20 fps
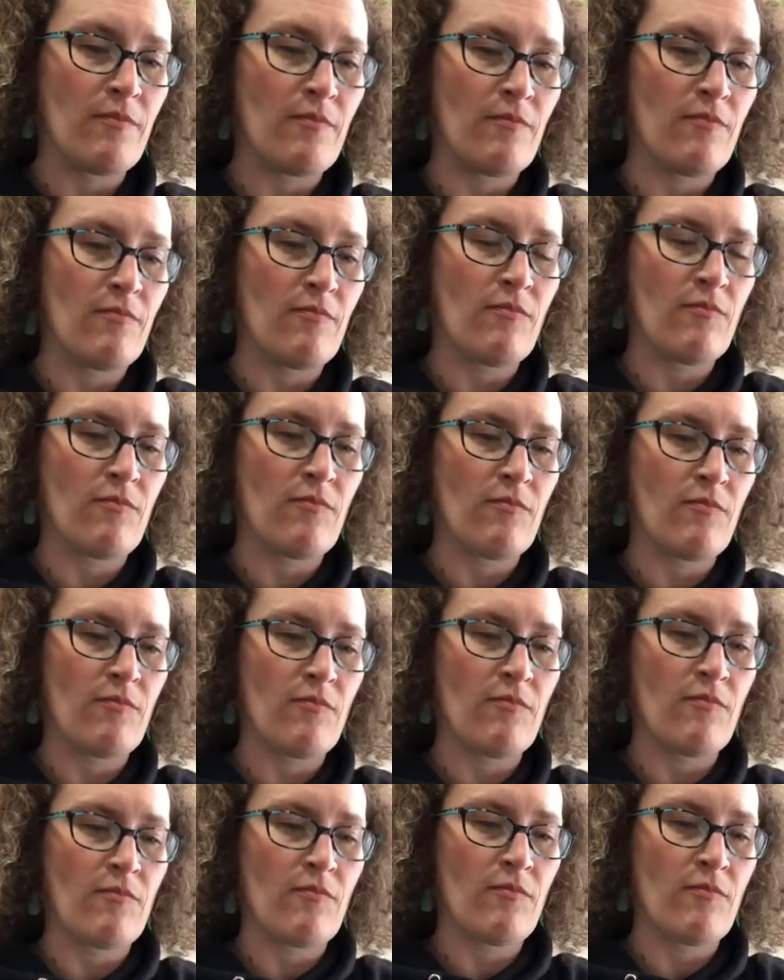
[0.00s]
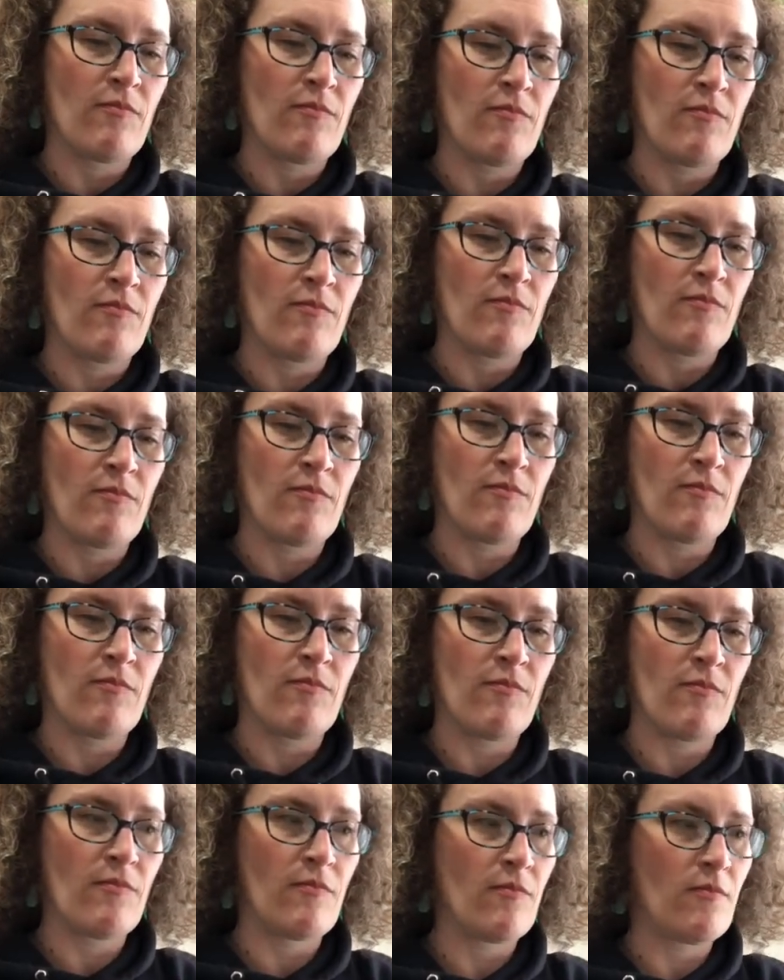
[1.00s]

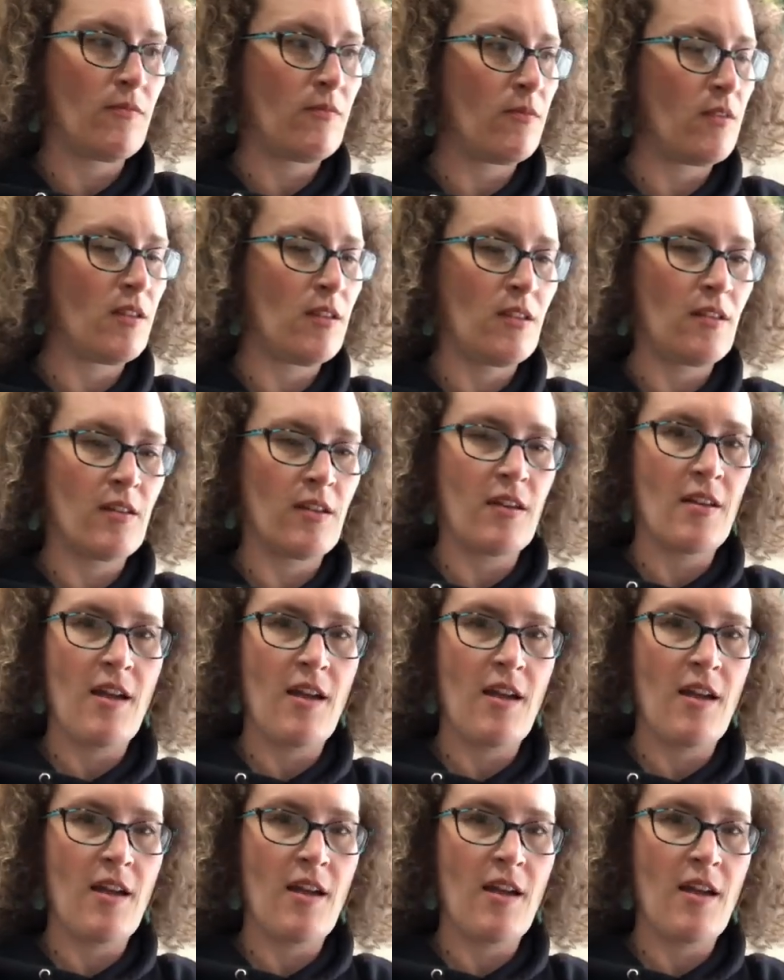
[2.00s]
[no speech]